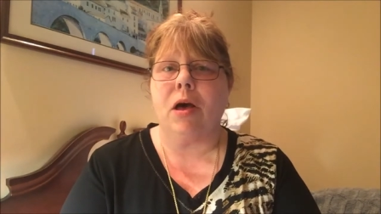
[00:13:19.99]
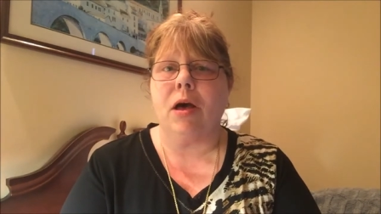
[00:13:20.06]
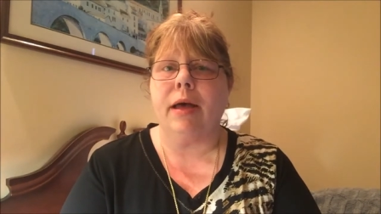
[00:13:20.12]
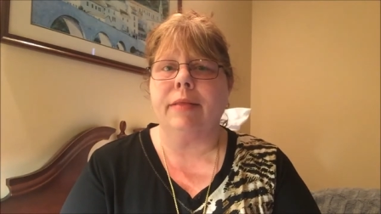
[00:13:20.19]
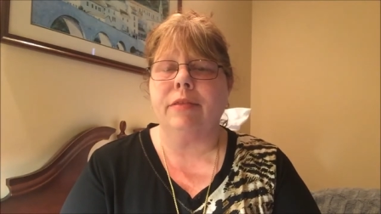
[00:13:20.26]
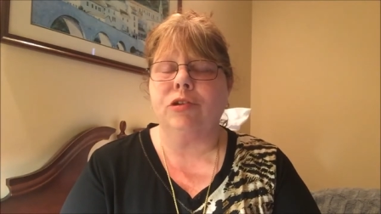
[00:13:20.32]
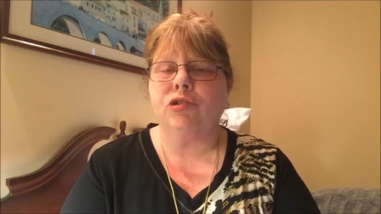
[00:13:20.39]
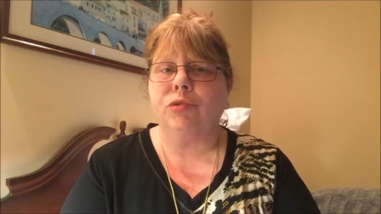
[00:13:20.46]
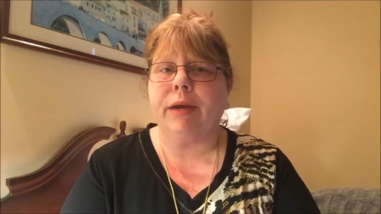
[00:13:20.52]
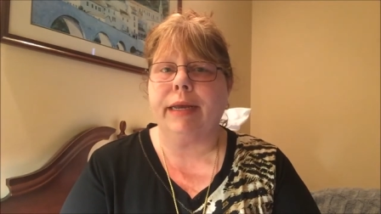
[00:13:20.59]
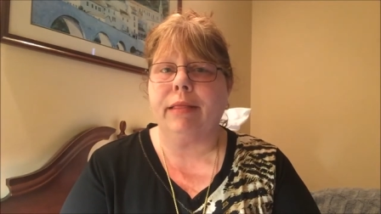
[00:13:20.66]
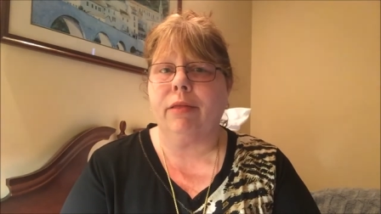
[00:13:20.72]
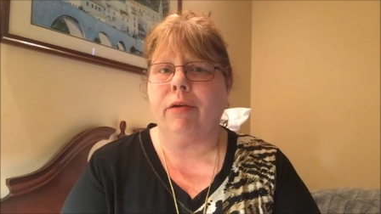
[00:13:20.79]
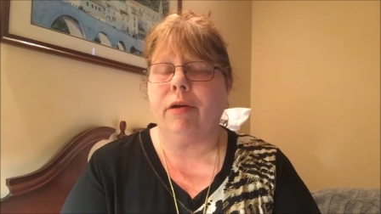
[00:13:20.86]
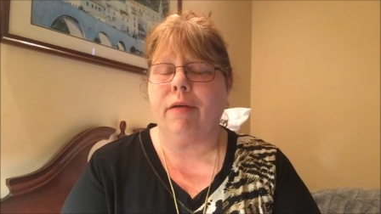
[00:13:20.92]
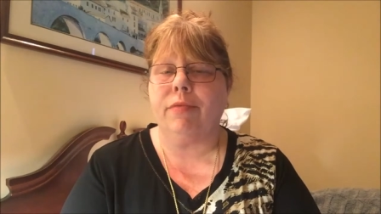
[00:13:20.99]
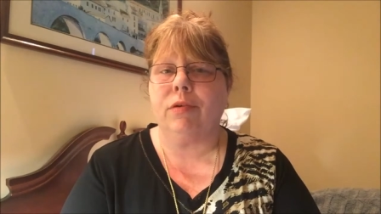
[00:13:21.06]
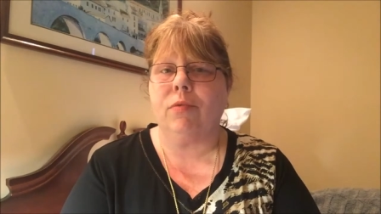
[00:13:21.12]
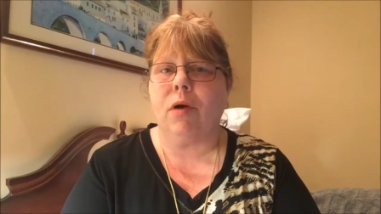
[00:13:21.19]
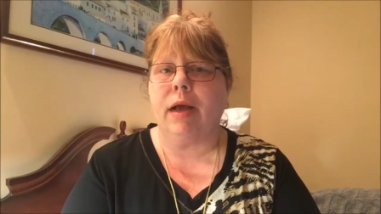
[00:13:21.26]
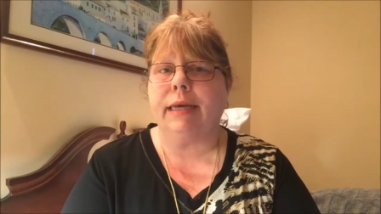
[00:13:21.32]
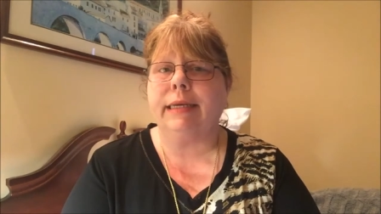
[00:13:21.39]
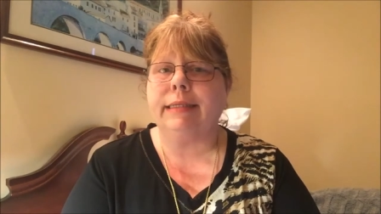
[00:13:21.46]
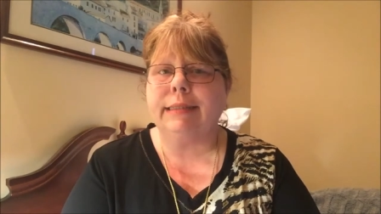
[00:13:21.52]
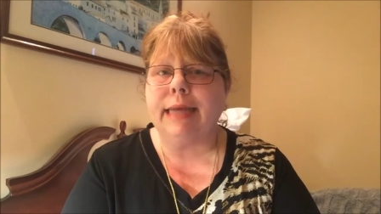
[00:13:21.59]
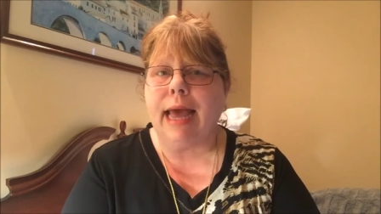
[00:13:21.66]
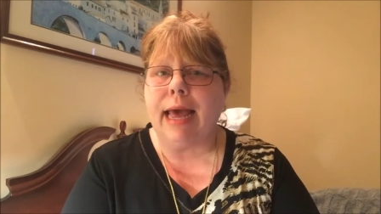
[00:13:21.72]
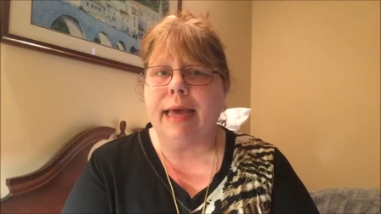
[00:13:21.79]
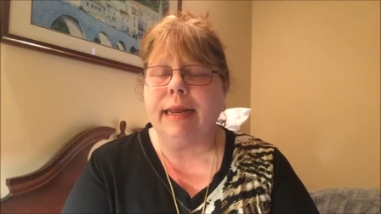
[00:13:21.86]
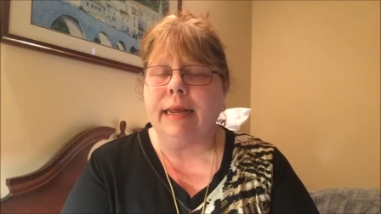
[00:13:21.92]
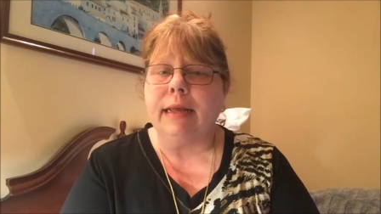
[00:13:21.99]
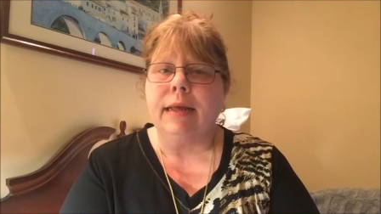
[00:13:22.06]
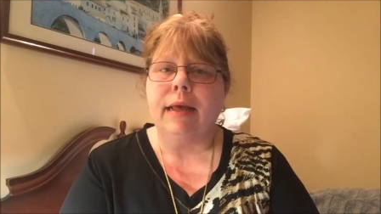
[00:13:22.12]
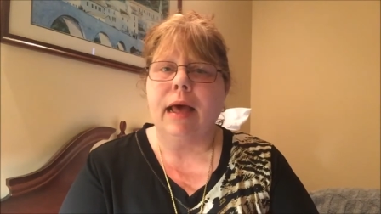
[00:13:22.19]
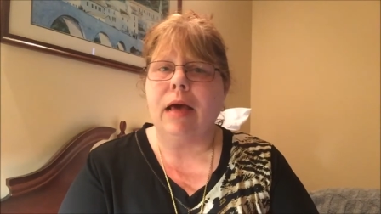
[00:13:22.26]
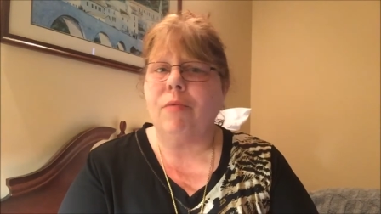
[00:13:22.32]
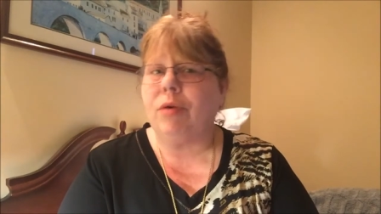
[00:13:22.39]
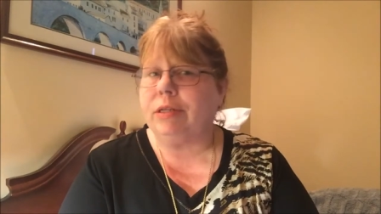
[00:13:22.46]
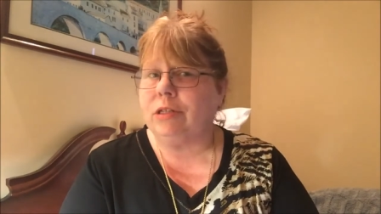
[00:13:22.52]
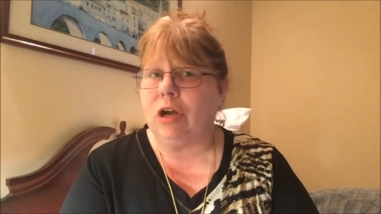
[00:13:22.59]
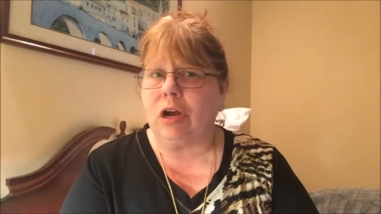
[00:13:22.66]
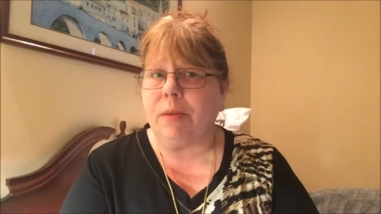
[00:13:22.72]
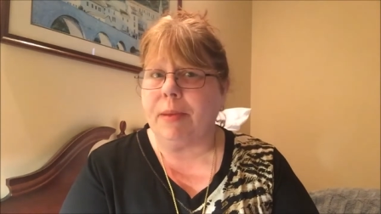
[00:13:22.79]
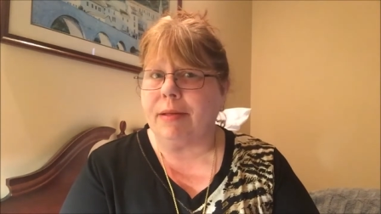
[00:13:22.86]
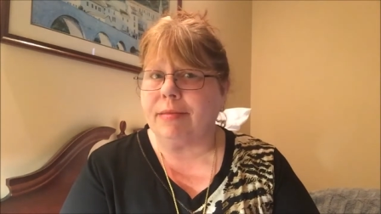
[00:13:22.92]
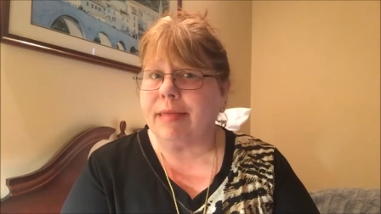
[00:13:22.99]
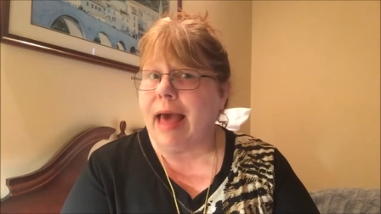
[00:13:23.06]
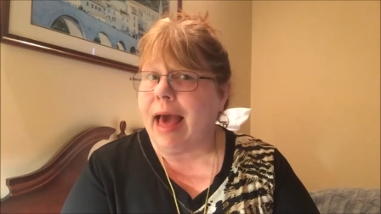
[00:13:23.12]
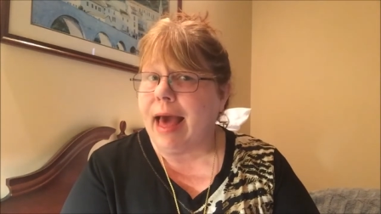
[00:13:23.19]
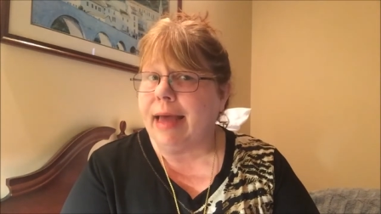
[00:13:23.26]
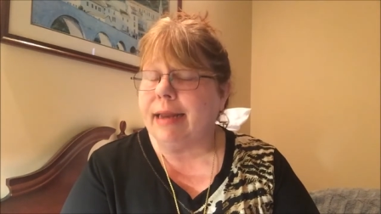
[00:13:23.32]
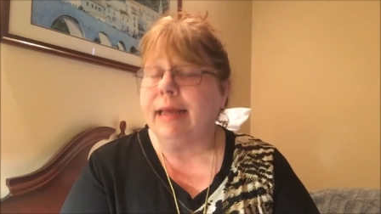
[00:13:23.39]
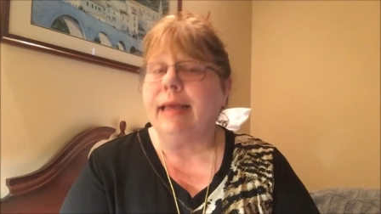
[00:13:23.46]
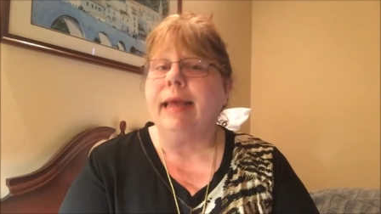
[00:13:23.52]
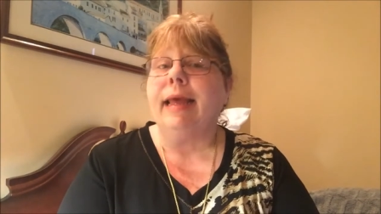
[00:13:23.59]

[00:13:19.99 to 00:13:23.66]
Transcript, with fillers: on the trailer of The Walking Dead. I want to talk about that.